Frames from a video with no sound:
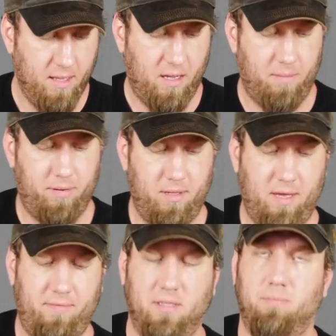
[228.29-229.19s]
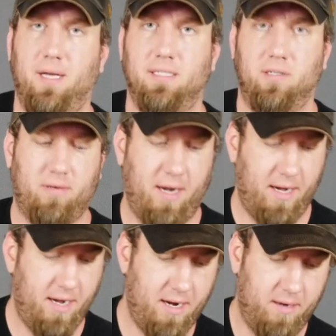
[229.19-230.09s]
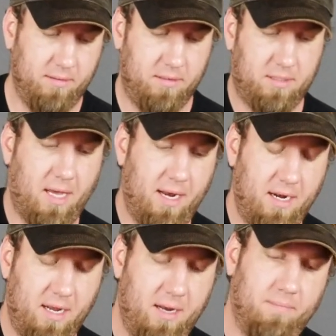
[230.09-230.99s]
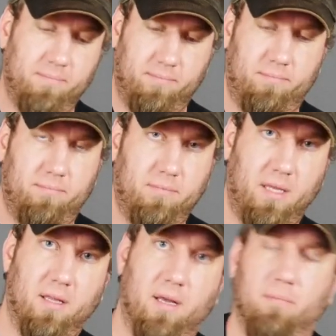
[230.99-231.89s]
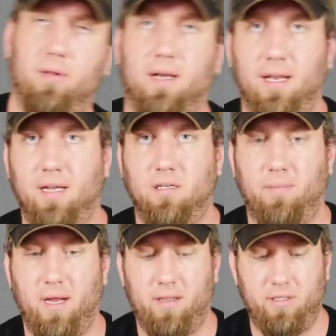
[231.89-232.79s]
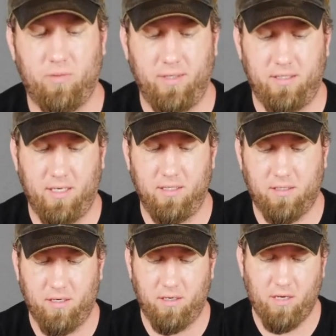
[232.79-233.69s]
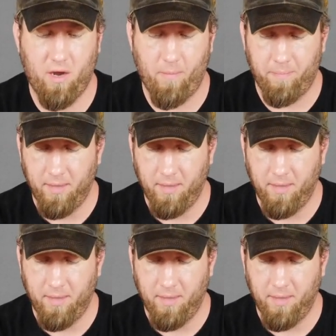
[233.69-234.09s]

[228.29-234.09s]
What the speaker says: I'll pull off this plastic right here, slide it in, and then plug it into my other switch, and it's good to go.